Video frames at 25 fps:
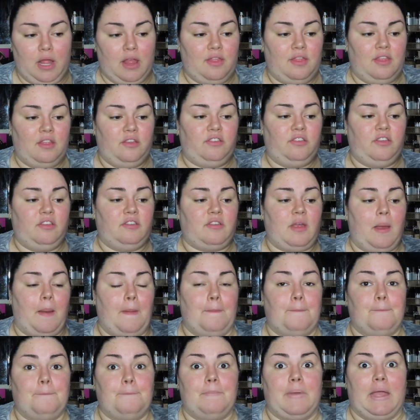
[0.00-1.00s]
and this is
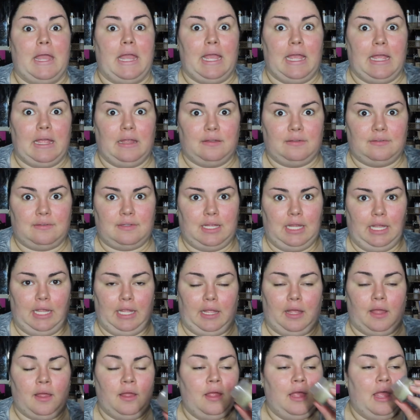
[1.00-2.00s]

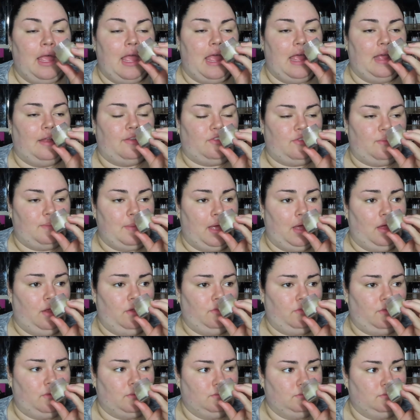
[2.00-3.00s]
amazing. It
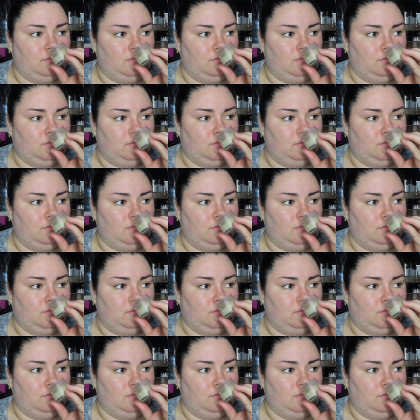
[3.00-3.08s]
smells